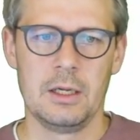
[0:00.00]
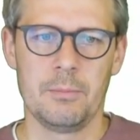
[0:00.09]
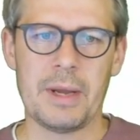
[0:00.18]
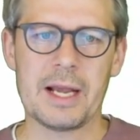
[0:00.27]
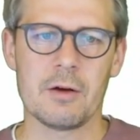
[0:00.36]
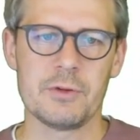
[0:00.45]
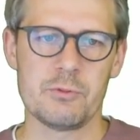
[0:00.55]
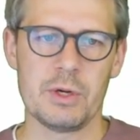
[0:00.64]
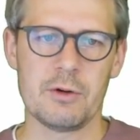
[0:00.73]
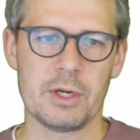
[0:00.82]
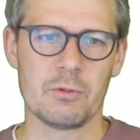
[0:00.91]
Back office
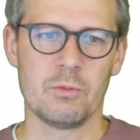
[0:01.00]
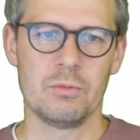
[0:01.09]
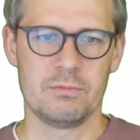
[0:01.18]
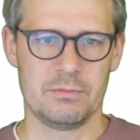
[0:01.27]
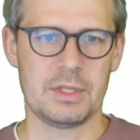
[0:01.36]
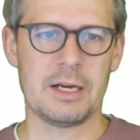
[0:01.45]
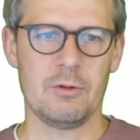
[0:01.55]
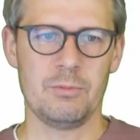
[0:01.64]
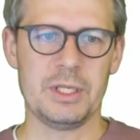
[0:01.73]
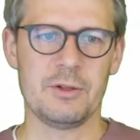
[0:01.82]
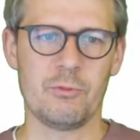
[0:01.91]
rendering, that will
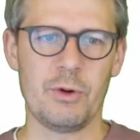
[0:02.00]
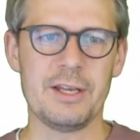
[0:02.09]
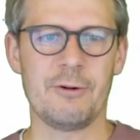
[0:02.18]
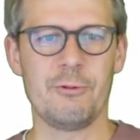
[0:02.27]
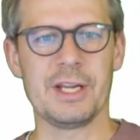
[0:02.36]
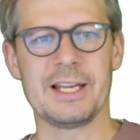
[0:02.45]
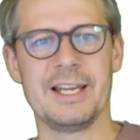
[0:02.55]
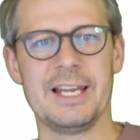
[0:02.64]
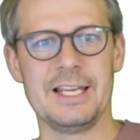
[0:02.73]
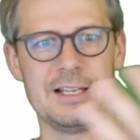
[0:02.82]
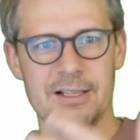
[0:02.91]
be the rendering
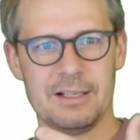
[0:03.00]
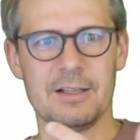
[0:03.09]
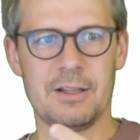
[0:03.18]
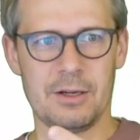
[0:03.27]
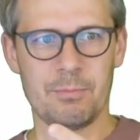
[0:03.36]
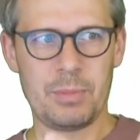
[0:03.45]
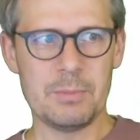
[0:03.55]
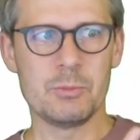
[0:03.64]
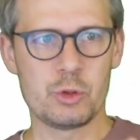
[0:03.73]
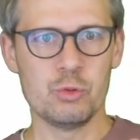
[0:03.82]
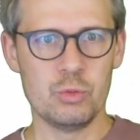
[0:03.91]
in the PIM
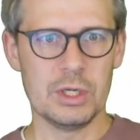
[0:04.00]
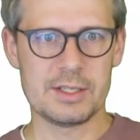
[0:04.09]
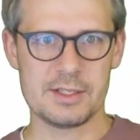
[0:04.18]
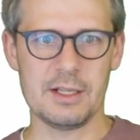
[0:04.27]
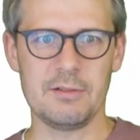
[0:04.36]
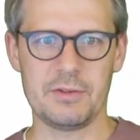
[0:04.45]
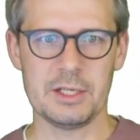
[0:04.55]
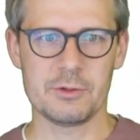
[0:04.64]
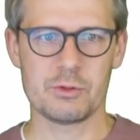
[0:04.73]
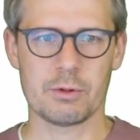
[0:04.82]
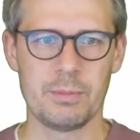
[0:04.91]
tool itself here,
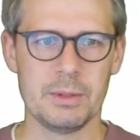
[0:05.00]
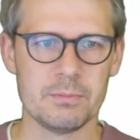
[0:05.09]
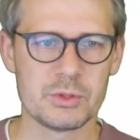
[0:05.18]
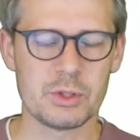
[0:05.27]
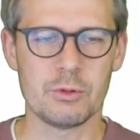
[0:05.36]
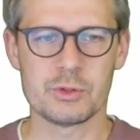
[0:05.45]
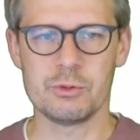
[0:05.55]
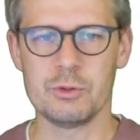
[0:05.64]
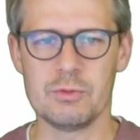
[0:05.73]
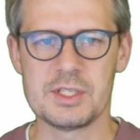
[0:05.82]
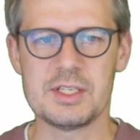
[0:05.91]
Struct PIM. So you
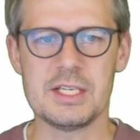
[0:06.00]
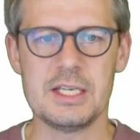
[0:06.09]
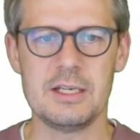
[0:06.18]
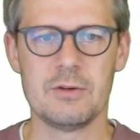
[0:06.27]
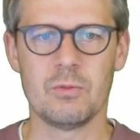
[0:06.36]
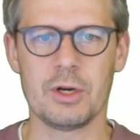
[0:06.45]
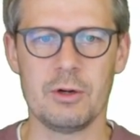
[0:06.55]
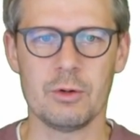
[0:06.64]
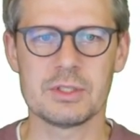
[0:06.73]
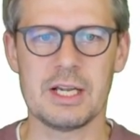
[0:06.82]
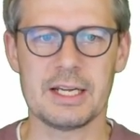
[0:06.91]
will see what it
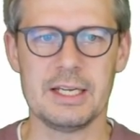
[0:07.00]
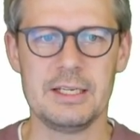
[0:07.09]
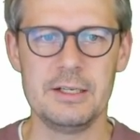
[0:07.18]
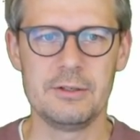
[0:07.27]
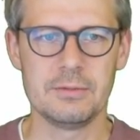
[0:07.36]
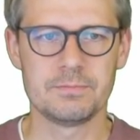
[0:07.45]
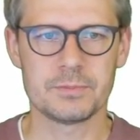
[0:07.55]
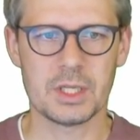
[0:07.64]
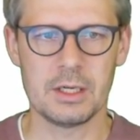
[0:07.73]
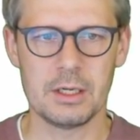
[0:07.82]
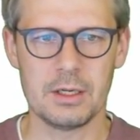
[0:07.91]
looks like in here,
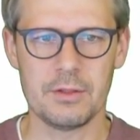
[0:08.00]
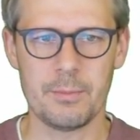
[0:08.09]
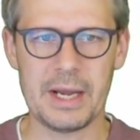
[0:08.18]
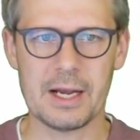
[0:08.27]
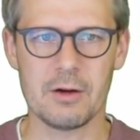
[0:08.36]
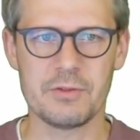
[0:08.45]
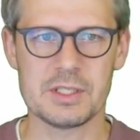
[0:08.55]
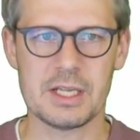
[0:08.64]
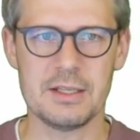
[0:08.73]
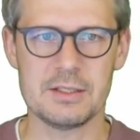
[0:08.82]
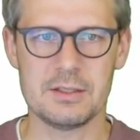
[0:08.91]
the back office,
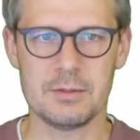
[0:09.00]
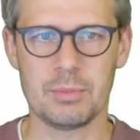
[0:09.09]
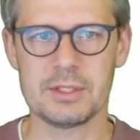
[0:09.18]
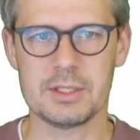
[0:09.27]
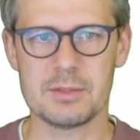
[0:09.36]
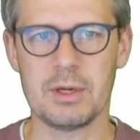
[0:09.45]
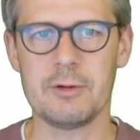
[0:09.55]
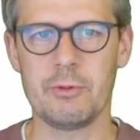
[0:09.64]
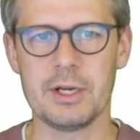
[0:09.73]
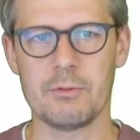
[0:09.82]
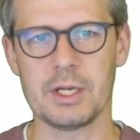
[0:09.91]
and this display
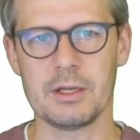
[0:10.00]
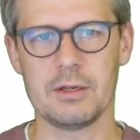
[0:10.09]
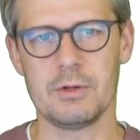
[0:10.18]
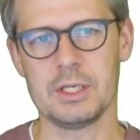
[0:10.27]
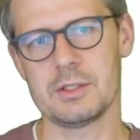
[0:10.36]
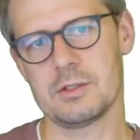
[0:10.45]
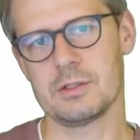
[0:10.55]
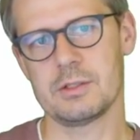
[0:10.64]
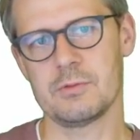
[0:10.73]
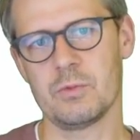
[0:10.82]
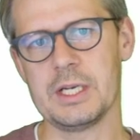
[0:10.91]
rendering is
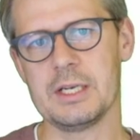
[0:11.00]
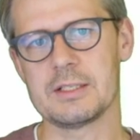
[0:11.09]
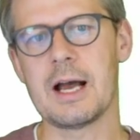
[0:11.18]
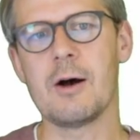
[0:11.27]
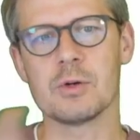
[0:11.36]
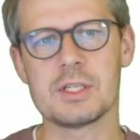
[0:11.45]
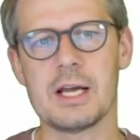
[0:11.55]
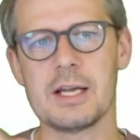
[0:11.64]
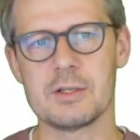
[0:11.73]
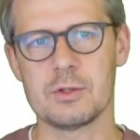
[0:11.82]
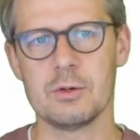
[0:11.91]
when it's
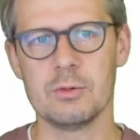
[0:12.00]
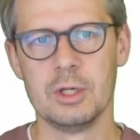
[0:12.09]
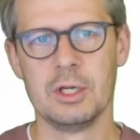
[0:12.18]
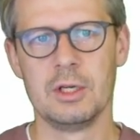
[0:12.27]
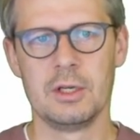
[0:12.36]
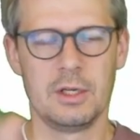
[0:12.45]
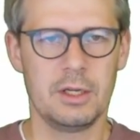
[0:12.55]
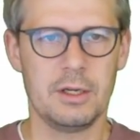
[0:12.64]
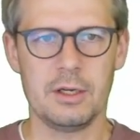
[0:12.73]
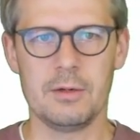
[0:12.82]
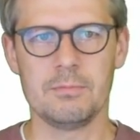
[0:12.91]
outside. So
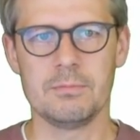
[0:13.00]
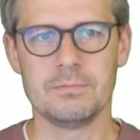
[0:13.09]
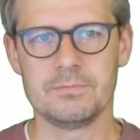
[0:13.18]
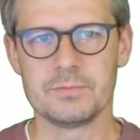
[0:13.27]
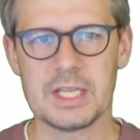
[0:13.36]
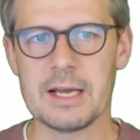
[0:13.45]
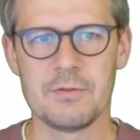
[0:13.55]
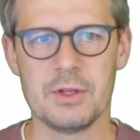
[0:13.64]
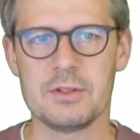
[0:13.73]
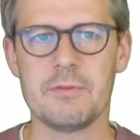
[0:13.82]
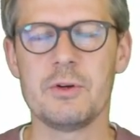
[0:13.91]
yeah, the
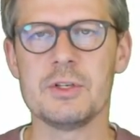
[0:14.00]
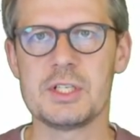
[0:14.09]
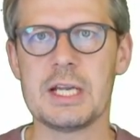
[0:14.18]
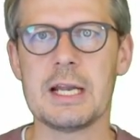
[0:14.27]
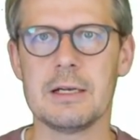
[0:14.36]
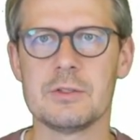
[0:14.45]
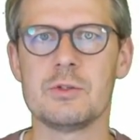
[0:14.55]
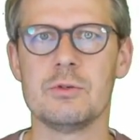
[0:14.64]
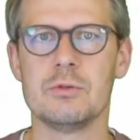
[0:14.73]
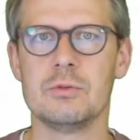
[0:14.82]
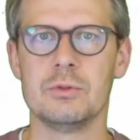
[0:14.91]
different channels
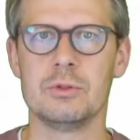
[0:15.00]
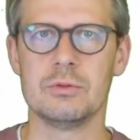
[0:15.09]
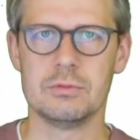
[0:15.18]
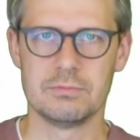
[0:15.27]
you